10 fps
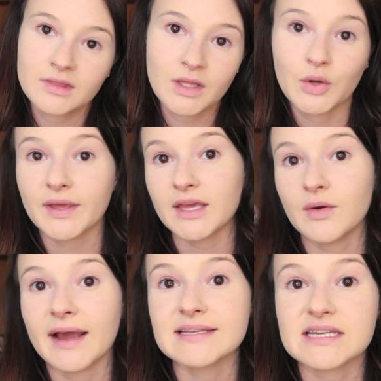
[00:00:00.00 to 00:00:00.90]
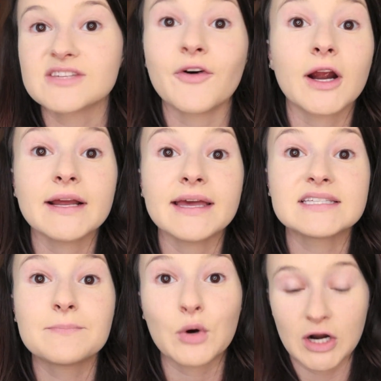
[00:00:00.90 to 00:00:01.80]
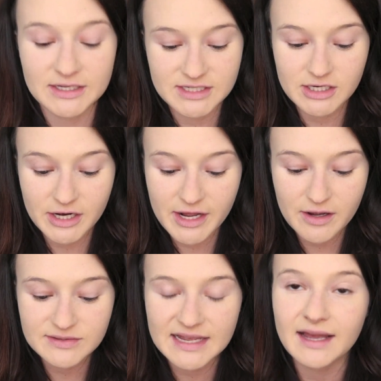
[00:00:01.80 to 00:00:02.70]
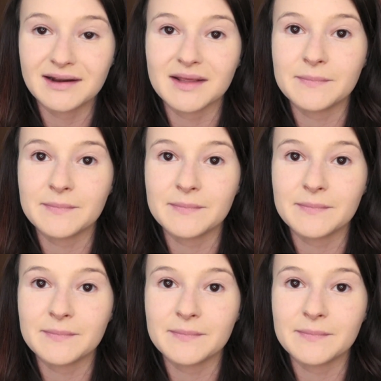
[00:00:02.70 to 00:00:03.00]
Okay, you guys, as far as bronzer goes, Honey